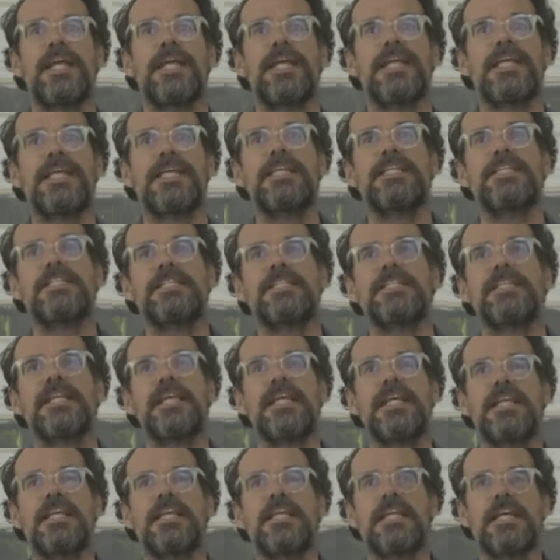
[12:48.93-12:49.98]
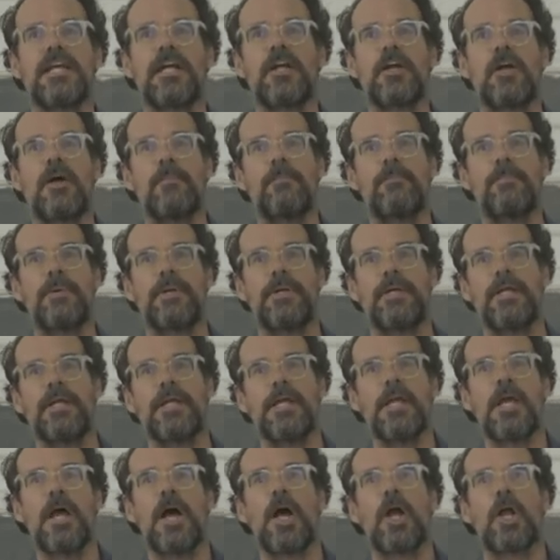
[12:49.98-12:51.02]
East India Company,
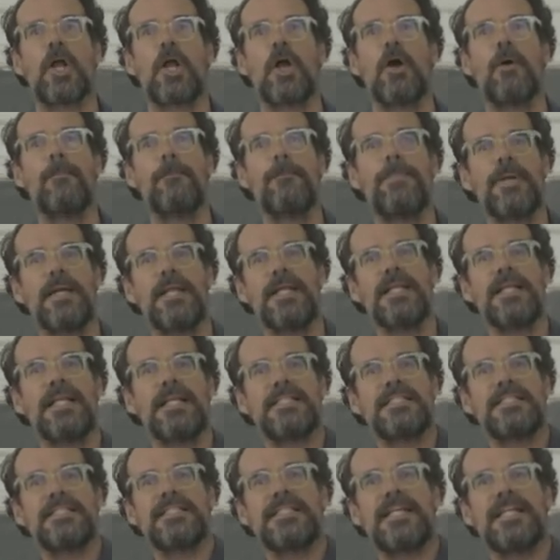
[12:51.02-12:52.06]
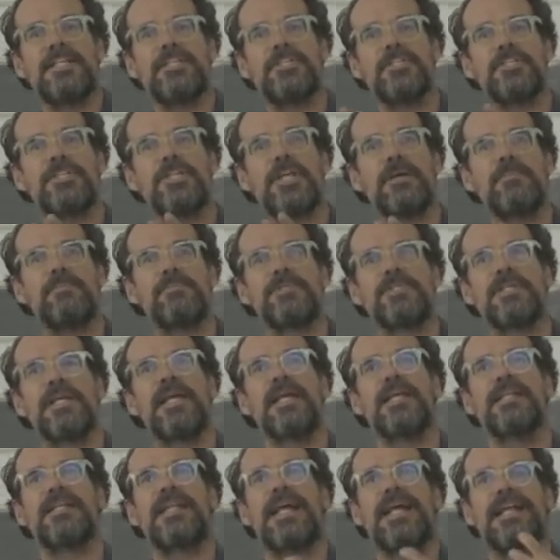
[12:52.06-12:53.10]
a company that sent ships
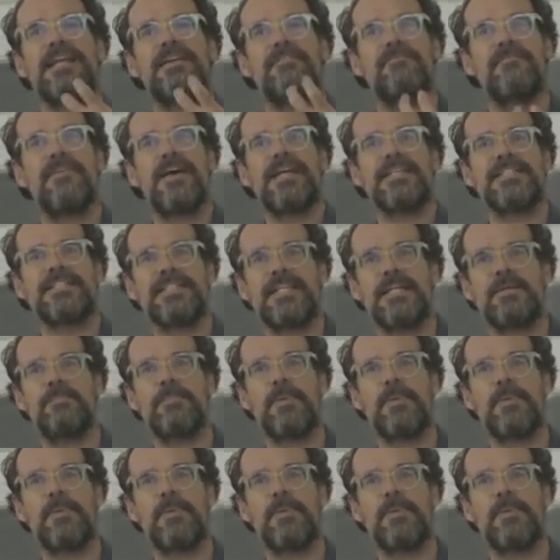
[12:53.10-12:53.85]
that invested.